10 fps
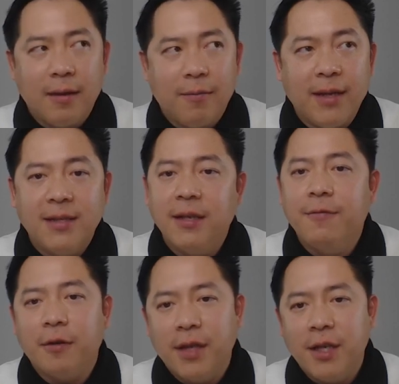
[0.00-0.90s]
breadseed
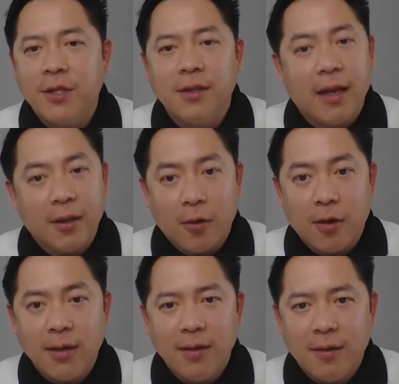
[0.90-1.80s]
foundation dot
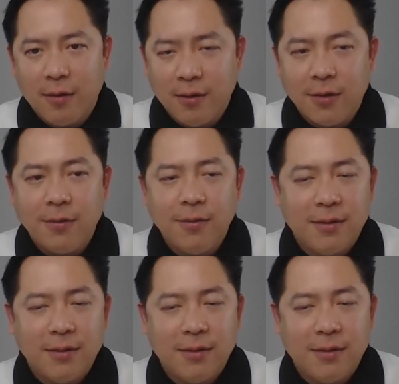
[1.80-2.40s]
org also.